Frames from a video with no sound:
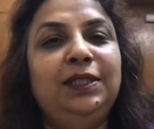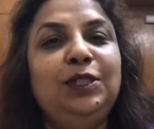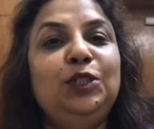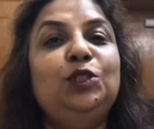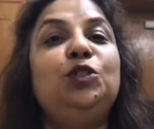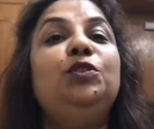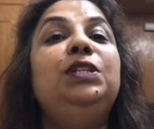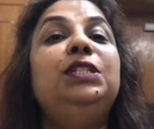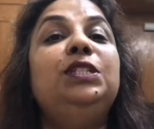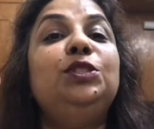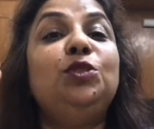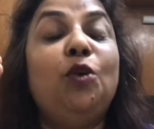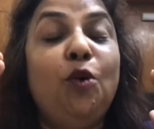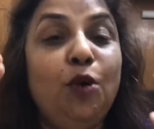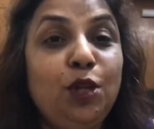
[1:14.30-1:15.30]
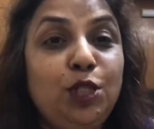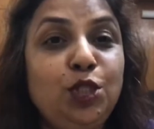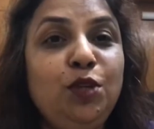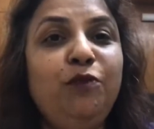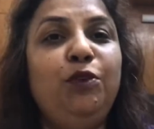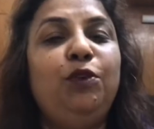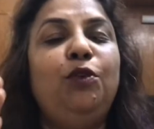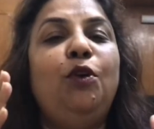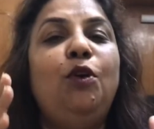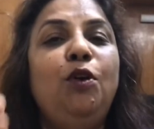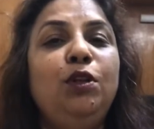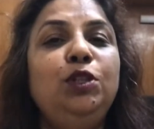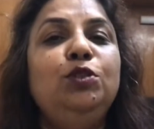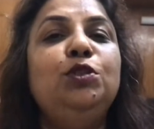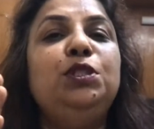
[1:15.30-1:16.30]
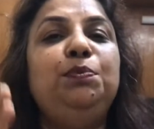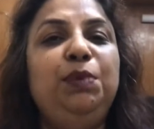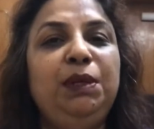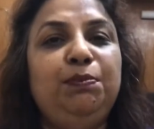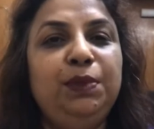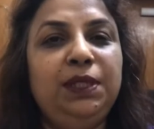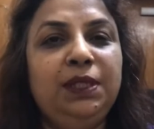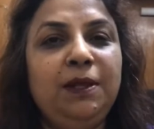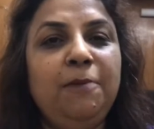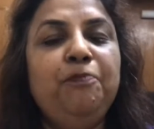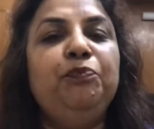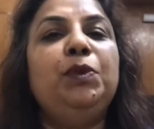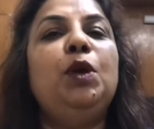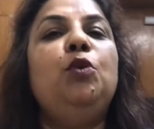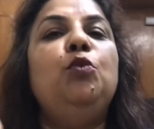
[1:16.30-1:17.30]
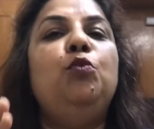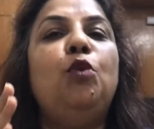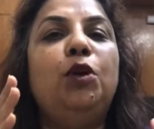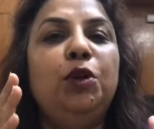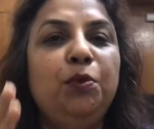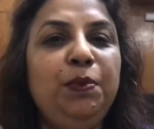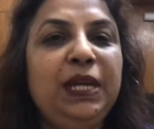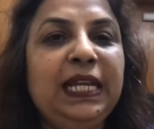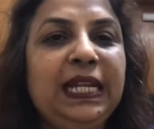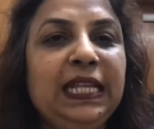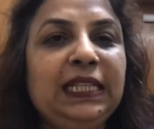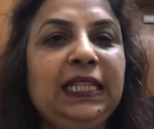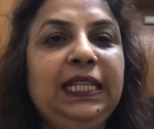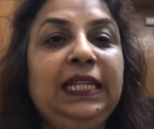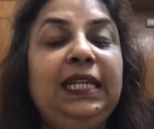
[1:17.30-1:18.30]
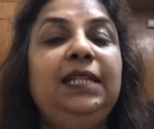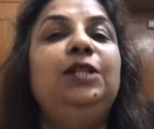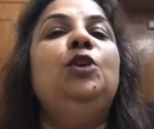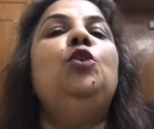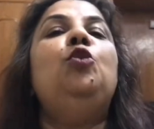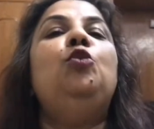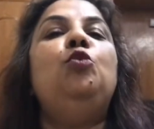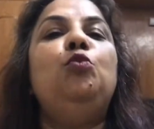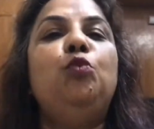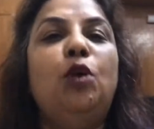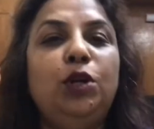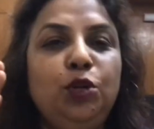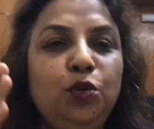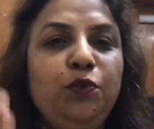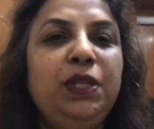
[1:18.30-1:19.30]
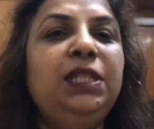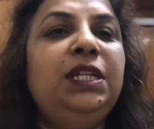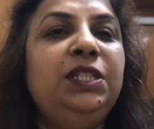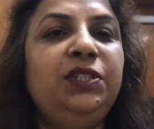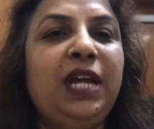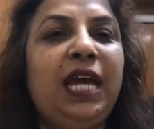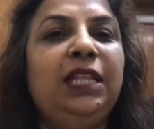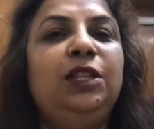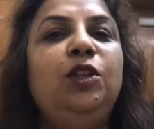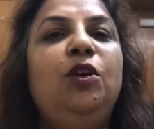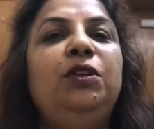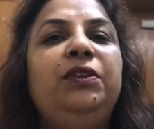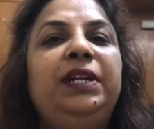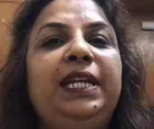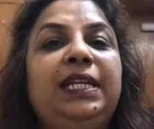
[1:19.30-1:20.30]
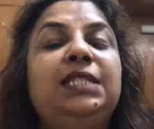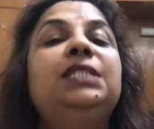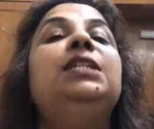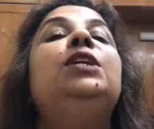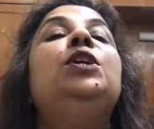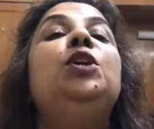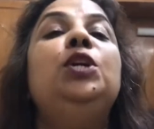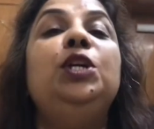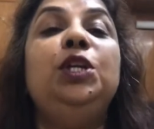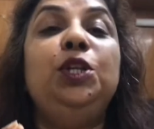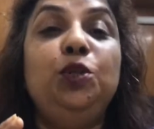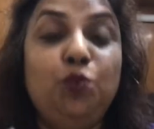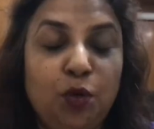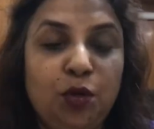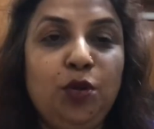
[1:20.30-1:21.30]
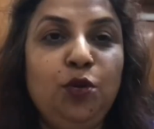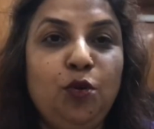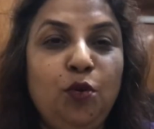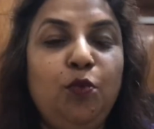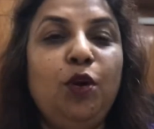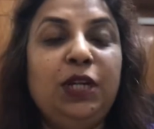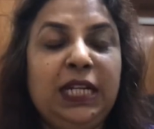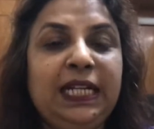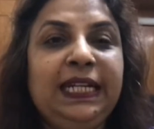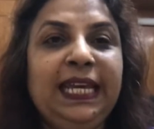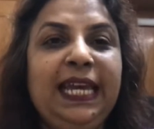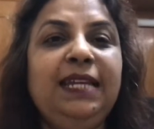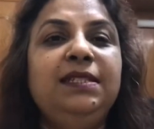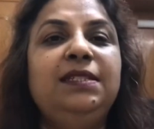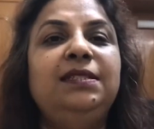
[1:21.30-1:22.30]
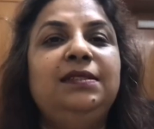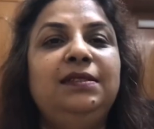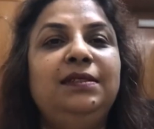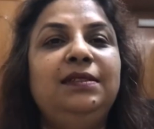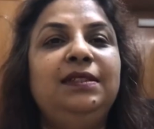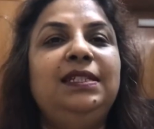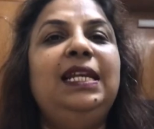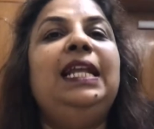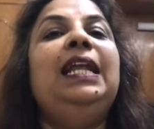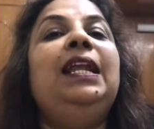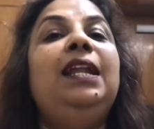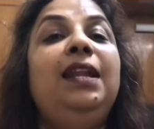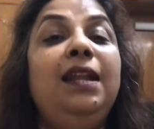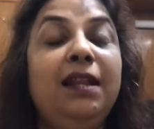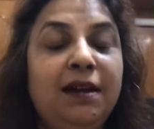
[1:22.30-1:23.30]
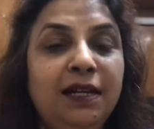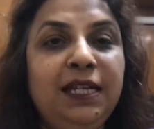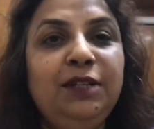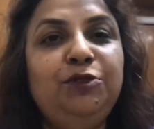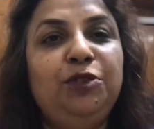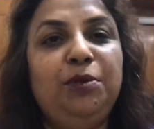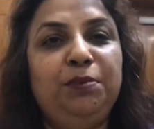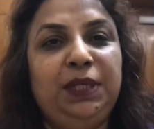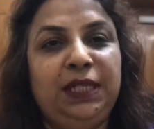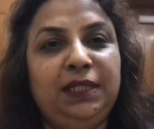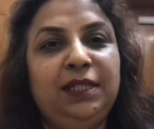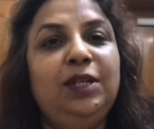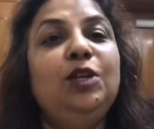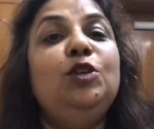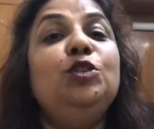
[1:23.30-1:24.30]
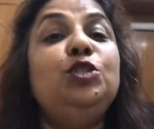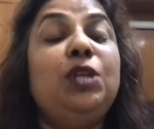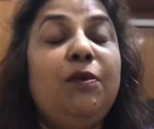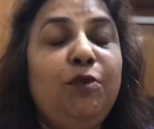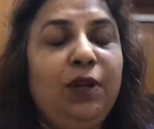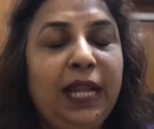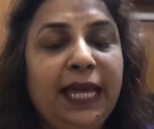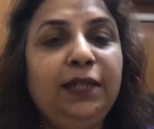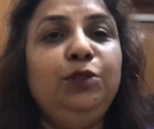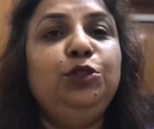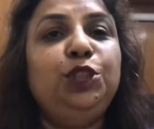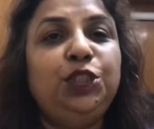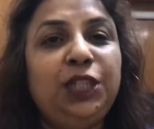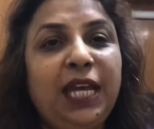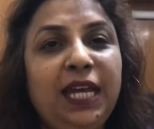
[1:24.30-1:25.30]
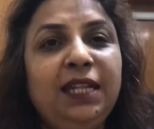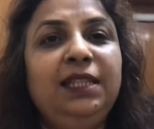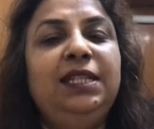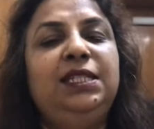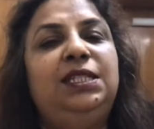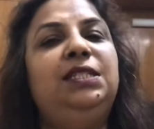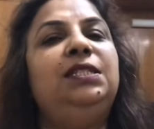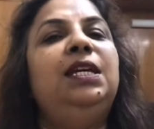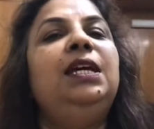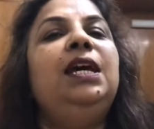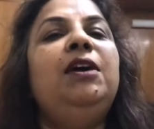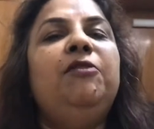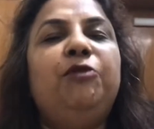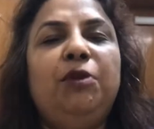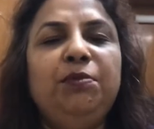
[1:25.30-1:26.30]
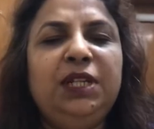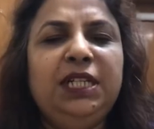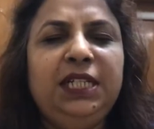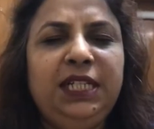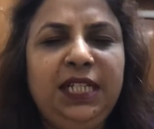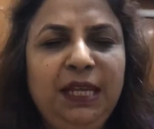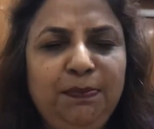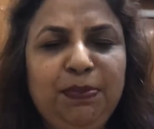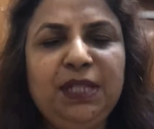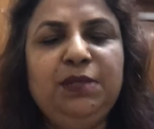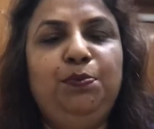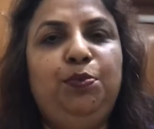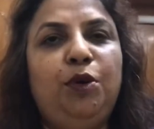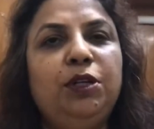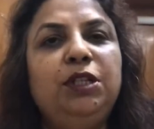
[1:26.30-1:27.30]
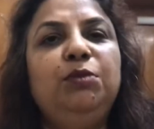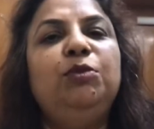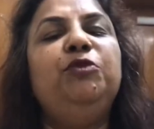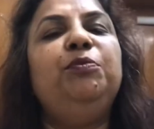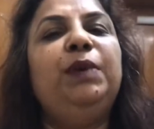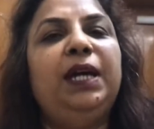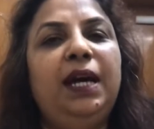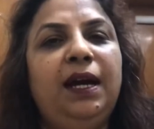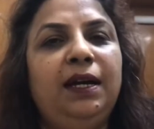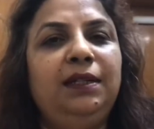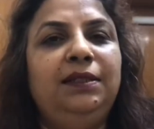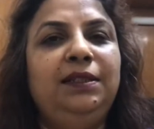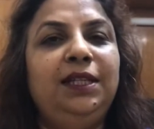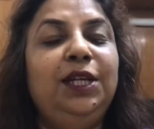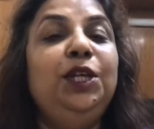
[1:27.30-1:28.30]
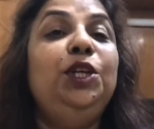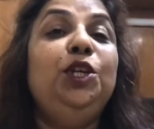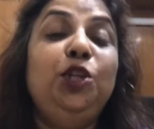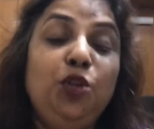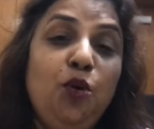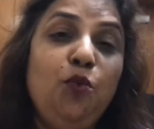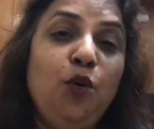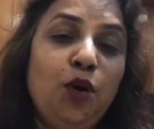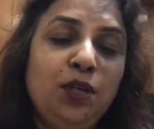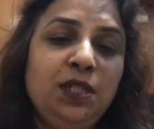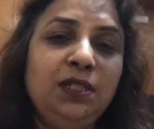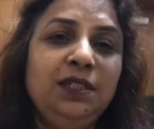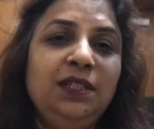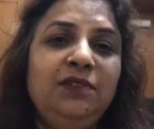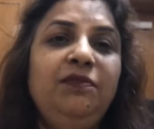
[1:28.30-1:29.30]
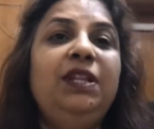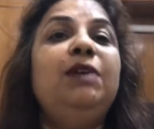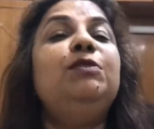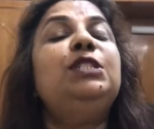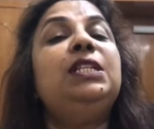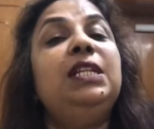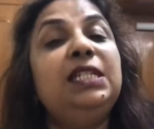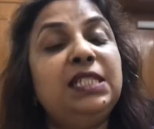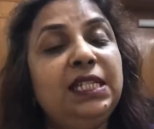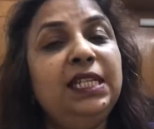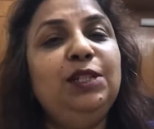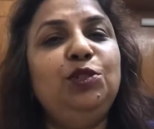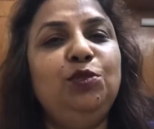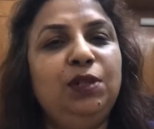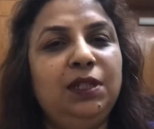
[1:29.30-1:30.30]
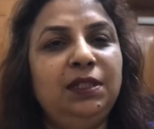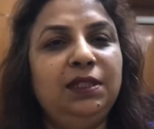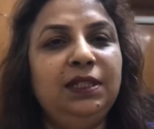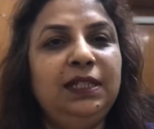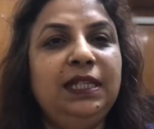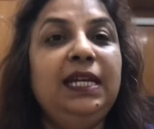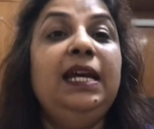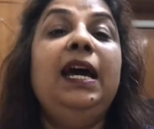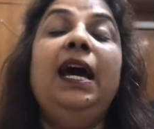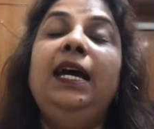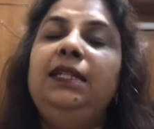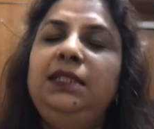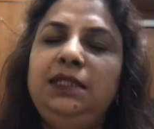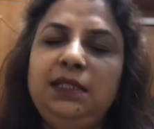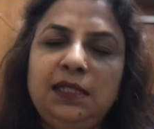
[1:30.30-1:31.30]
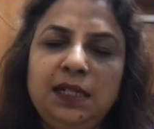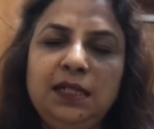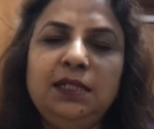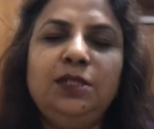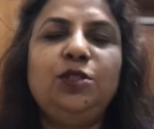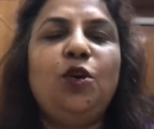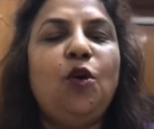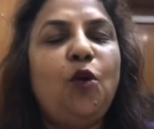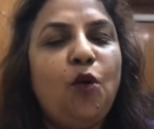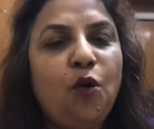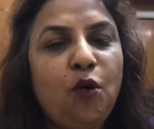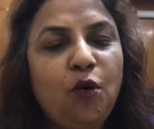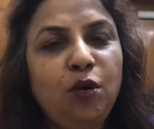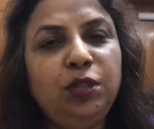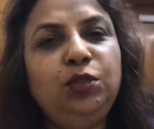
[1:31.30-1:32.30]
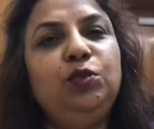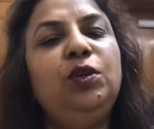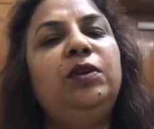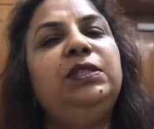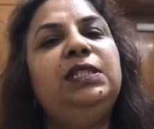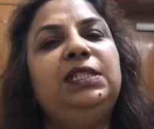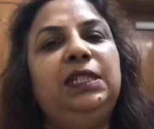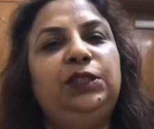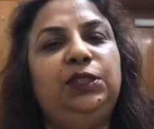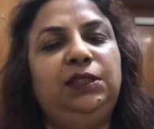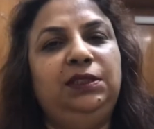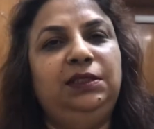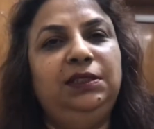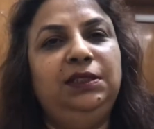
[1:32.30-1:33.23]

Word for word: So this is also for all those people who want to be an athlete, who want to win the triathlon race. You want to know what it takes? Learn it from me. So I would like to share this from the deepest bottom of my heart. You know what? When I was listening to her, I had tears all throughout the session.